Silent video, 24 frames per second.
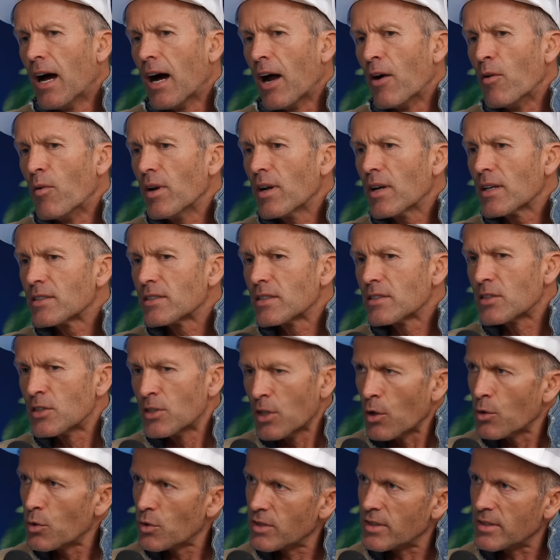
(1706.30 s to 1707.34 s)
I realize there's
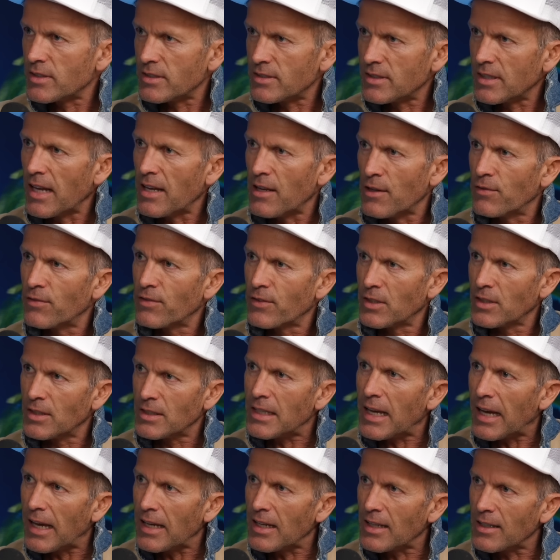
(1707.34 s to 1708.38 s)
no safe
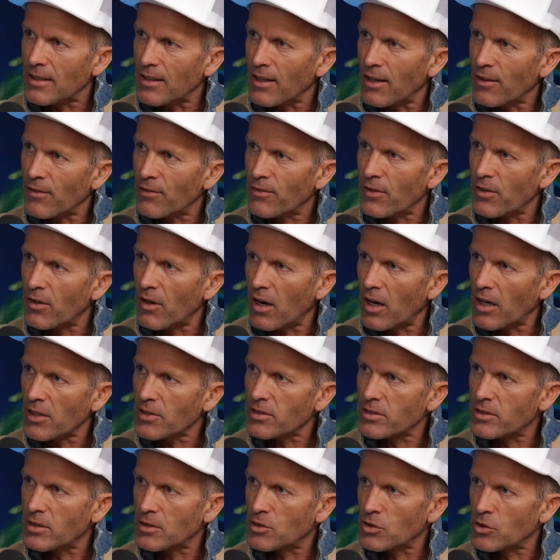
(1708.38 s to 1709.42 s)
container for
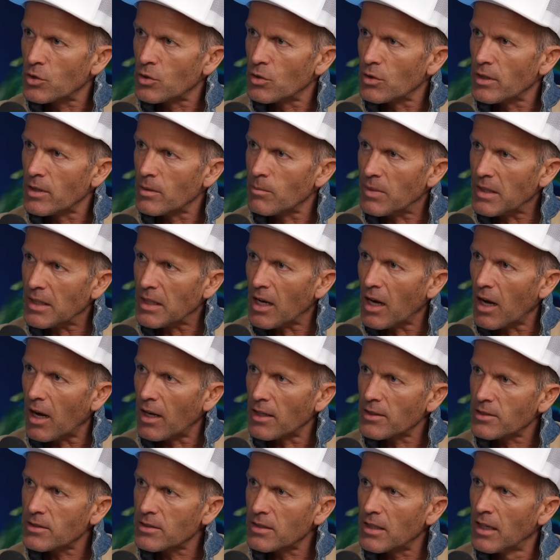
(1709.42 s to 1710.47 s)
us to truly be
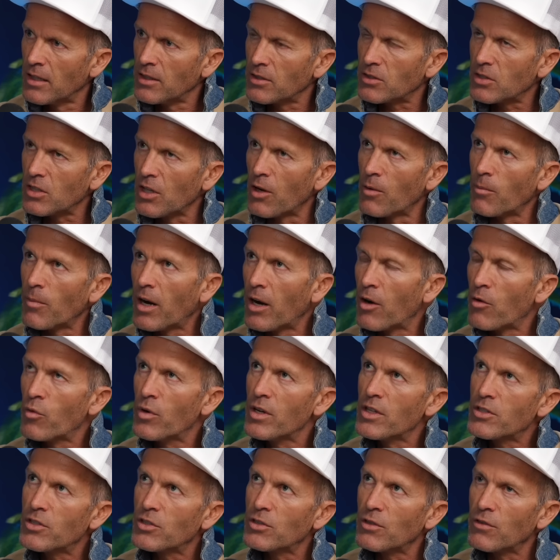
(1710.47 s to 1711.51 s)
us. And so my
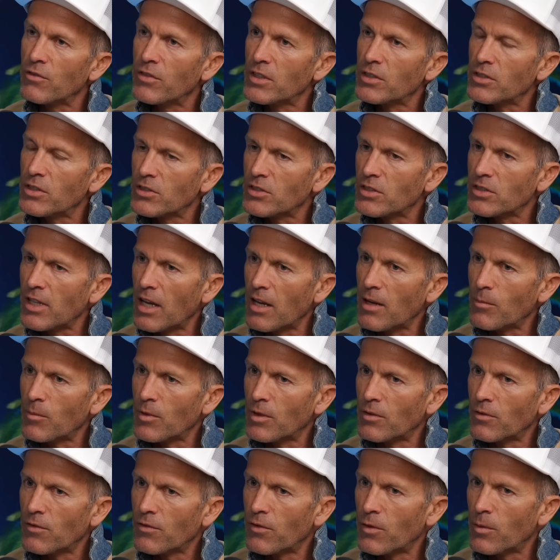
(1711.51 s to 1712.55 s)
original vision
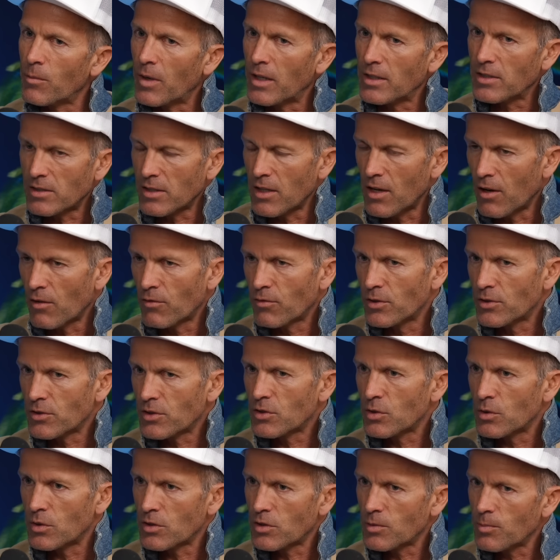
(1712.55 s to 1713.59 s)
statement for myself was
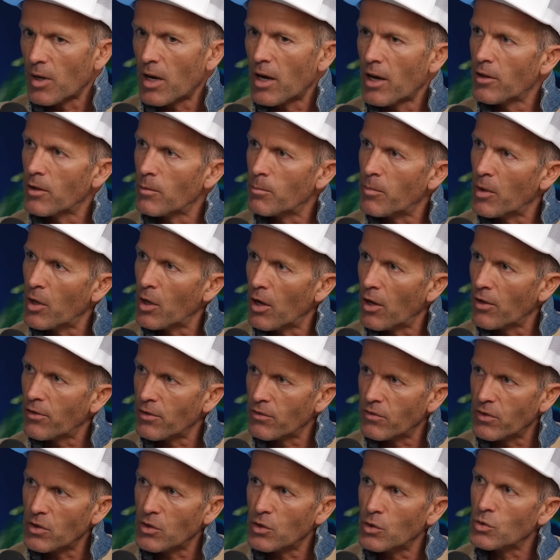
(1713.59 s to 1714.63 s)
to inspire the birth
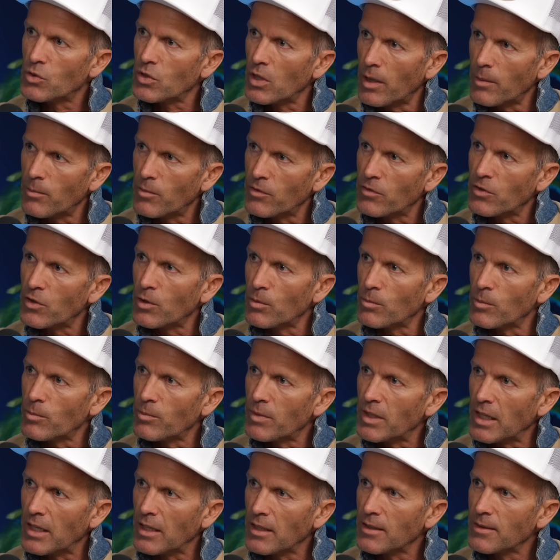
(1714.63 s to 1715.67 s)
of a new type of human
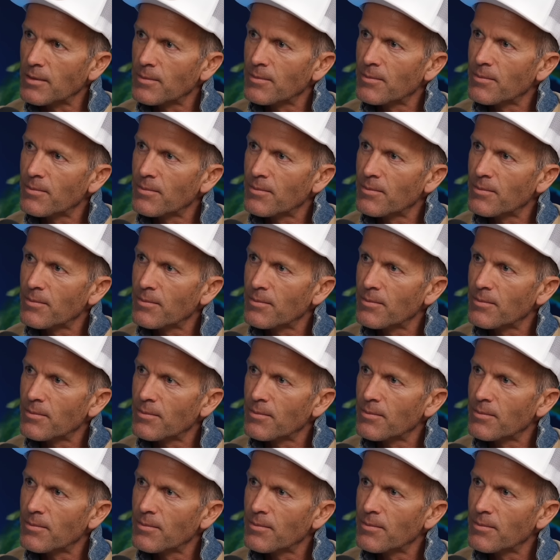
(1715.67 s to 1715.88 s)
being.